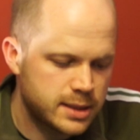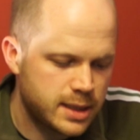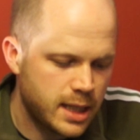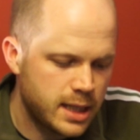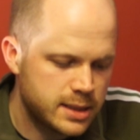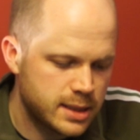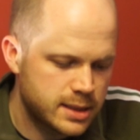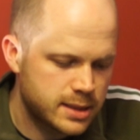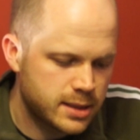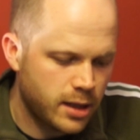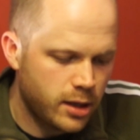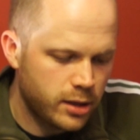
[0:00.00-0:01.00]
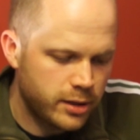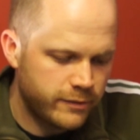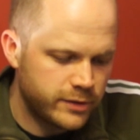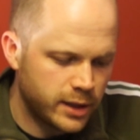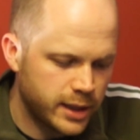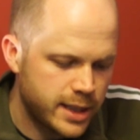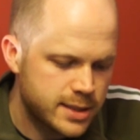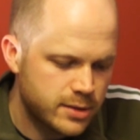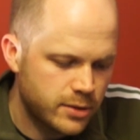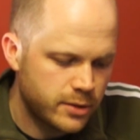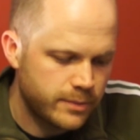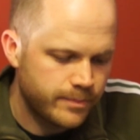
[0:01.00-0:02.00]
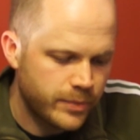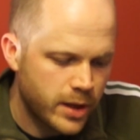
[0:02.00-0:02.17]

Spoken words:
case, it's Call of the Lesser,